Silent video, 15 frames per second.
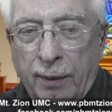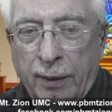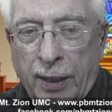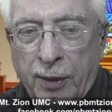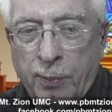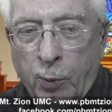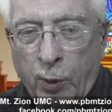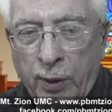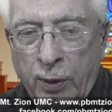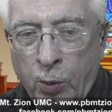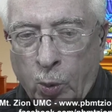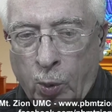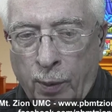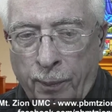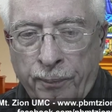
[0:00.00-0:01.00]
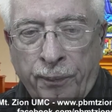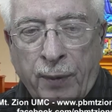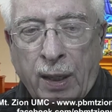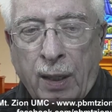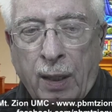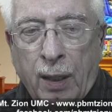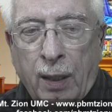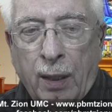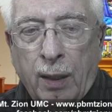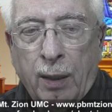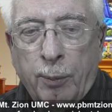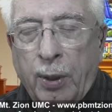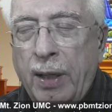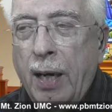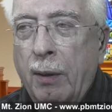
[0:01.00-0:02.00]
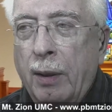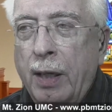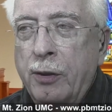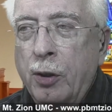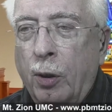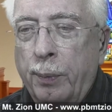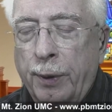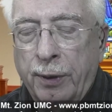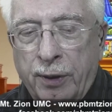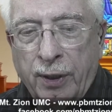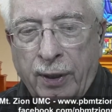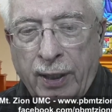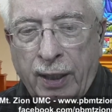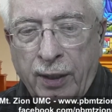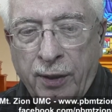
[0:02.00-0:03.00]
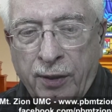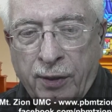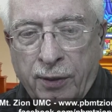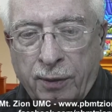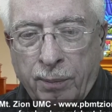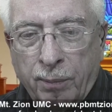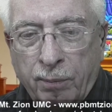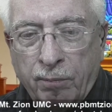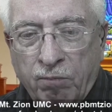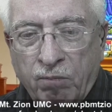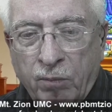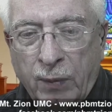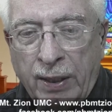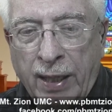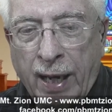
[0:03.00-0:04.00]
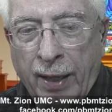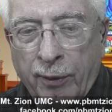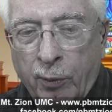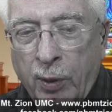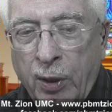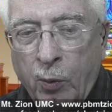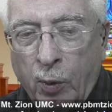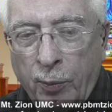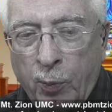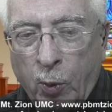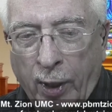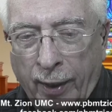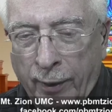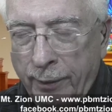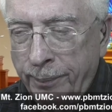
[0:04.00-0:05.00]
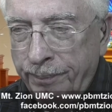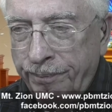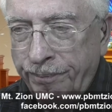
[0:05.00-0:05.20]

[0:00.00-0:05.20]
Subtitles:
That's pretty cool. But now let's open today's gathering with prayer.